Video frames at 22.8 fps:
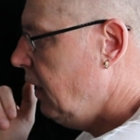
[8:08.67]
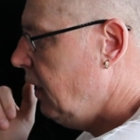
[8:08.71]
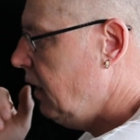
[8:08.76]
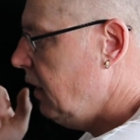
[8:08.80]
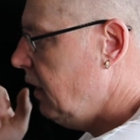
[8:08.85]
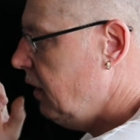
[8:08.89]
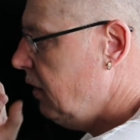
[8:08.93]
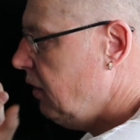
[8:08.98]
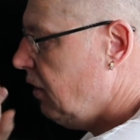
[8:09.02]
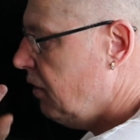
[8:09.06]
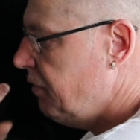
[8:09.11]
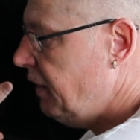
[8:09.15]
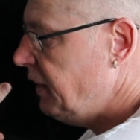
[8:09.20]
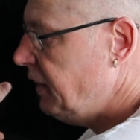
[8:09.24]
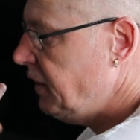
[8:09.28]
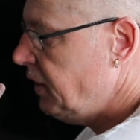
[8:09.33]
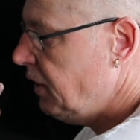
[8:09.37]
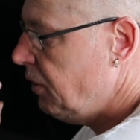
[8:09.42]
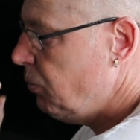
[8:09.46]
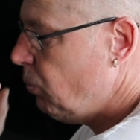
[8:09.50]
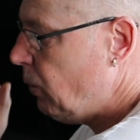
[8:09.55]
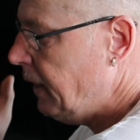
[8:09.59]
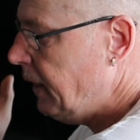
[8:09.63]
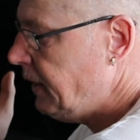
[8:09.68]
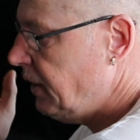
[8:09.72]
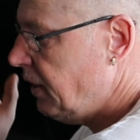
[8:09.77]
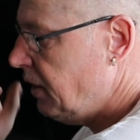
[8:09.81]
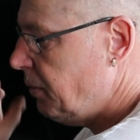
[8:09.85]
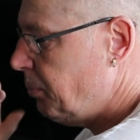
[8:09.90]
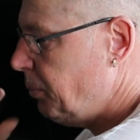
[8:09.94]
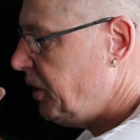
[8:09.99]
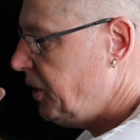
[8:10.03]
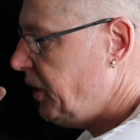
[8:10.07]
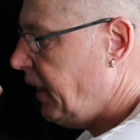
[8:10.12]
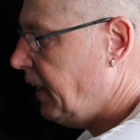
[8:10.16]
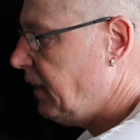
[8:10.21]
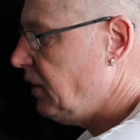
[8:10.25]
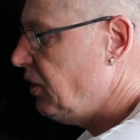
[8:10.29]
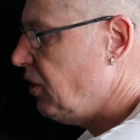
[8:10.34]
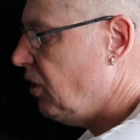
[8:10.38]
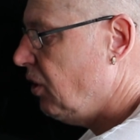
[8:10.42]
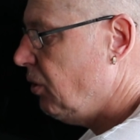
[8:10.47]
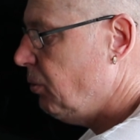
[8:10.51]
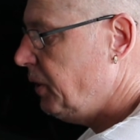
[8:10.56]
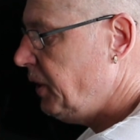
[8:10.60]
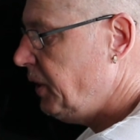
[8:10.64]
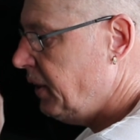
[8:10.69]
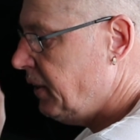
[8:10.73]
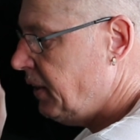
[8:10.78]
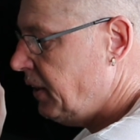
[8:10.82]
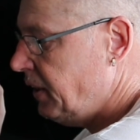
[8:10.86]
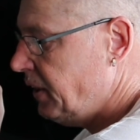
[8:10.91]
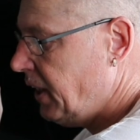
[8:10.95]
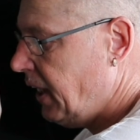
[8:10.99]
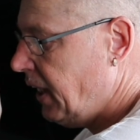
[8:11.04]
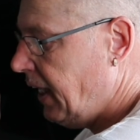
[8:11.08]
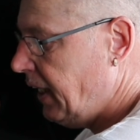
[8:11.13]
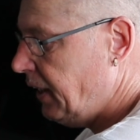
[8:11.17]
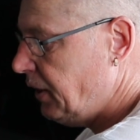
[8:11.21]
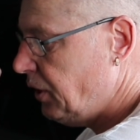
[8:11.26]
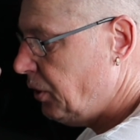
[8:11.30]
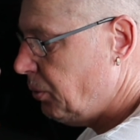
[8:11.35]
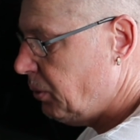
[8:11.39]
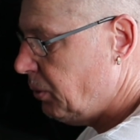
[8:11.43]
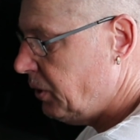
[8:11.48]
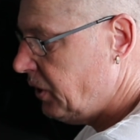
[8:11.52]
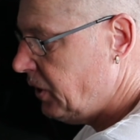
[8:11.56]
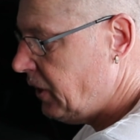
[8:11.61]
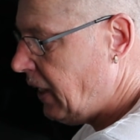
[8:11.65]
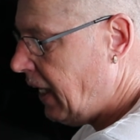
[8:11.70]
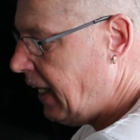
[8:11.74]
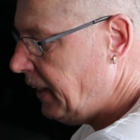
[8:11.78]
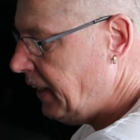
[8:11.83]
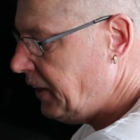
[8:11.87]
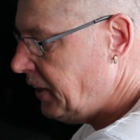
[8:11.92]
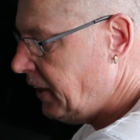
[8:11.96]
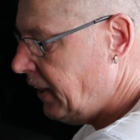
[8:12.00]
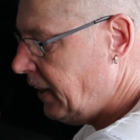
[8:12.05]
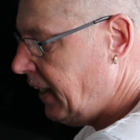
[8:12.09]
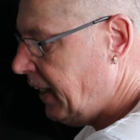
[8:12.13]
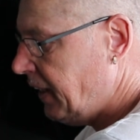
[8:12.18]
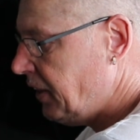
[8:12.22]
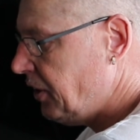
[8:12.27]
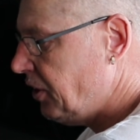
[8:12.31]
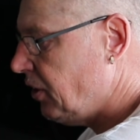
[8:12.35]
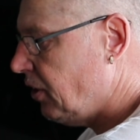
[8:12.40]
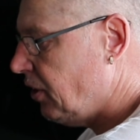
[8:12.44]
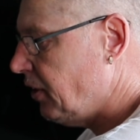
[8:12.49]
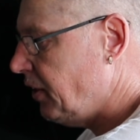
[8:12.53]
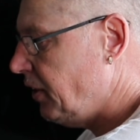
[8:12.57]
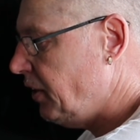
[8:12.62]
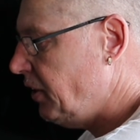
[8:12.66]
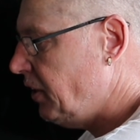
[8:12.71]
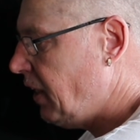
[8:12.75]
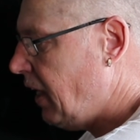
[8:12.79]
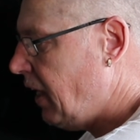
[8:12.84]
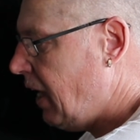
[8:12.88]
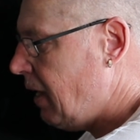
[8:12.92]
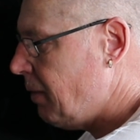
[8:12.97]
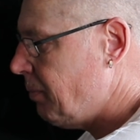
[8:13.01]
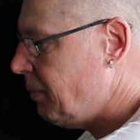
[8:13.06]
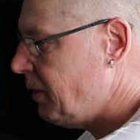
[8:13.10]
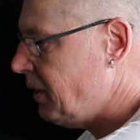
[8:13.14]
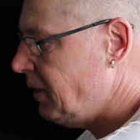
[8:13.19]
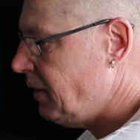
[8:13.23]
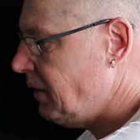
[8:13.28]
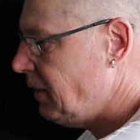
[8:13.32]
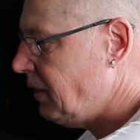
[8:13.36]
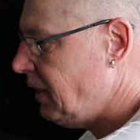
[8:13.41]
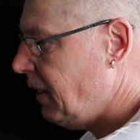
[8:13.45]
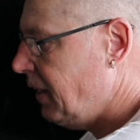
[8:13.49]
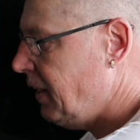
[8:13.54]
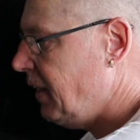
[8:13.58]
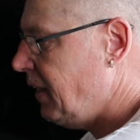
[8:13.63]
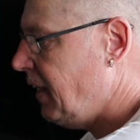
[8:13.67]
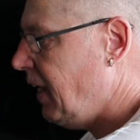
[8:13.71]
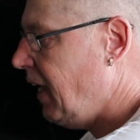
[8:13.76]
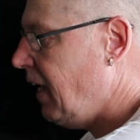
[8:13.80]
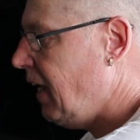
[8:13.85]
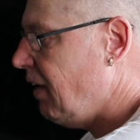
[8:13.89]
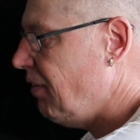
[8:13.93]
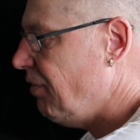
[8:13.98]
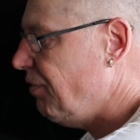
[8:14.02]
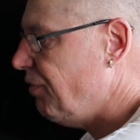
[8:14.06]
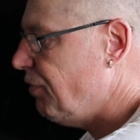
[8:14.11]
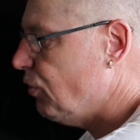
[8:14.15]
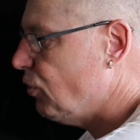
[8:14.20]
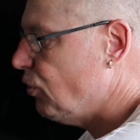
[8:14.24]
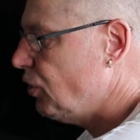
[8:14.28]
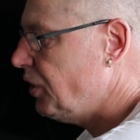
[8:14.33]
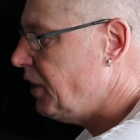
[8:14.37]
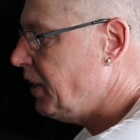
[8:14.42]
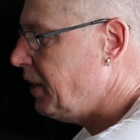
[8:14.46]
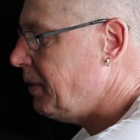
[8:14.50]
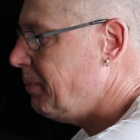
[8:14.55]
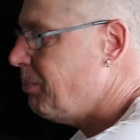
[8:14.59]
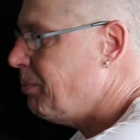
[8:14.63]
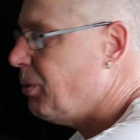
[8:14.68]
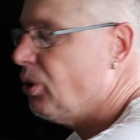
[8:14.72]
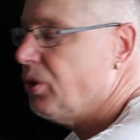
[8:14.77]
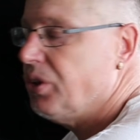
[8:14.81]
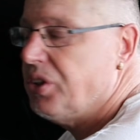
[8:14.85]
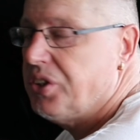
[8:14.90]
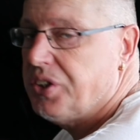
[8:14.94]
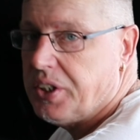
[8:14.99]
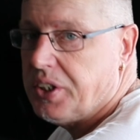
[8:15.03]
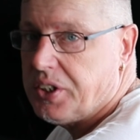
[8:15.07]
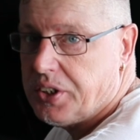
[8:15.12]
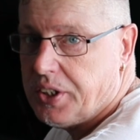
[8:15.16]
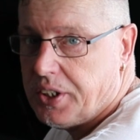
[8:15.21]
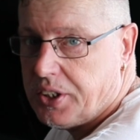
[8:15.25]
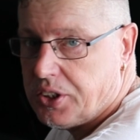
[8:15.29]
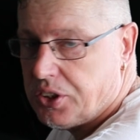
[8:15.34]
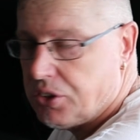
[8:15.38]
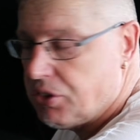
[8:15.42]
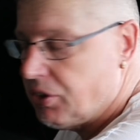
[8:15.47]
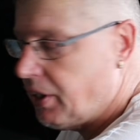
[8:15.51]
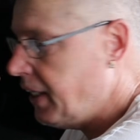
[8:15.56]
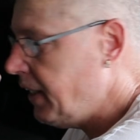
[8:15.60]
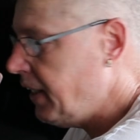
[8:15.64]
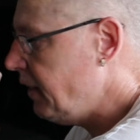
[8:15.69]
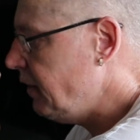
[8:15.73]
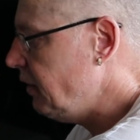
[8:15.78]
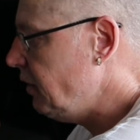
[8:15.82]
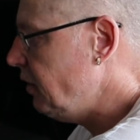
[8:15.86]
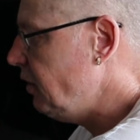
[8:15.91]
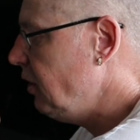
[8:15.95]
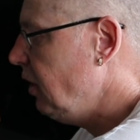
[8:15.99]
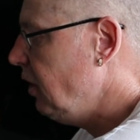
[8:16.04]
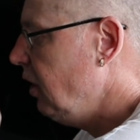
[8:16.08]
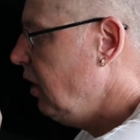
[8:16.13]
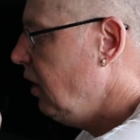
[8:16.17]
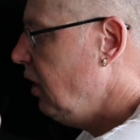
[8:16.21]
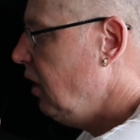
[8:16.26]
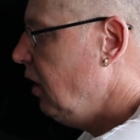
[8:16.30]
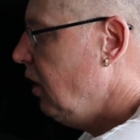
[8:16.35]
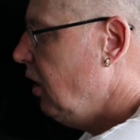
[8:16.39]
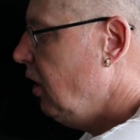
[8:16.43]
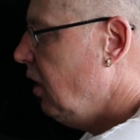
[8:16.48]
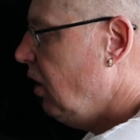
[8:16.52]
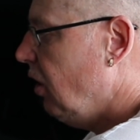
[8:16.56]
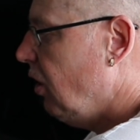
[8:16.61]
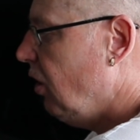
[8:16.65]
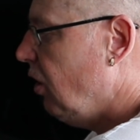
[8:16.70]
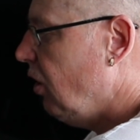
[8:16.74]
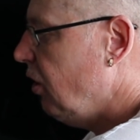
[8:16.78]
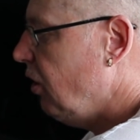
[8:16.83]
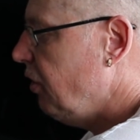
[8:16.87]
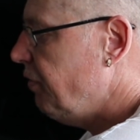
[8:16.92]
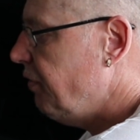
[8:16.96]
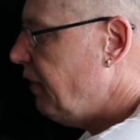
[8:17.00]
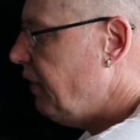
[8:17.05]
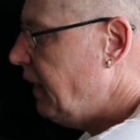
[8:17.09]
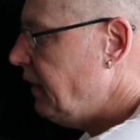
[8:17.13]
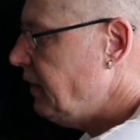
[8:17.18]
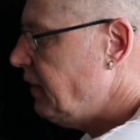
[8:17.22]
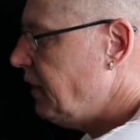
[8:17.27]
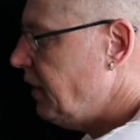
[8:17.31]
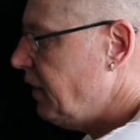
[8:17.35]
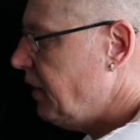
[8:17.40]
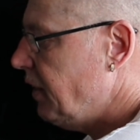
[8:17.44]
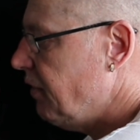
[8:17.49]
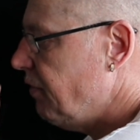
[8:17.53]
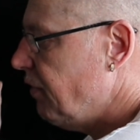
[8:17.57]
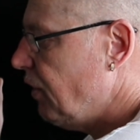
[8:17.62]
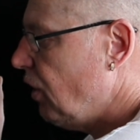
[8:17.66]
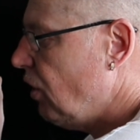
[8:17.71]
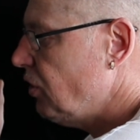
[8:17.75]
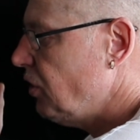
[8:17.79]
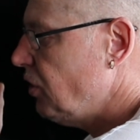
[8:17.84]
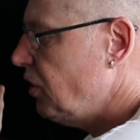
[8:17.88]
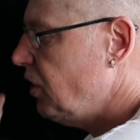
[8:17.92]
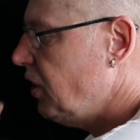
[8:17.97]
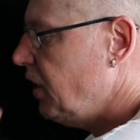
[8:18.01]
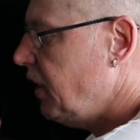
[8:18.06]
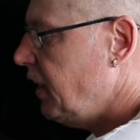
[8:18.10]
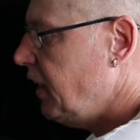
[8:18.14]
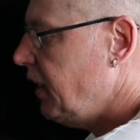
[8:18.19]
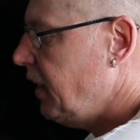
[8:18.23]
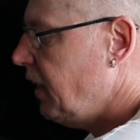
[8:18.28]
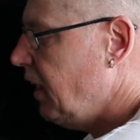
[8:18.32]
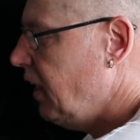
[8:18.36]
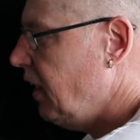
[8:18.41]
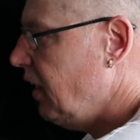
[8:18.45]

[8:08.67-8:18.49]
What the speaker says: I've entered the weight of the projectile, which in this case was H&X sight, hammers, and 14.66 grains. I've entered the velocity.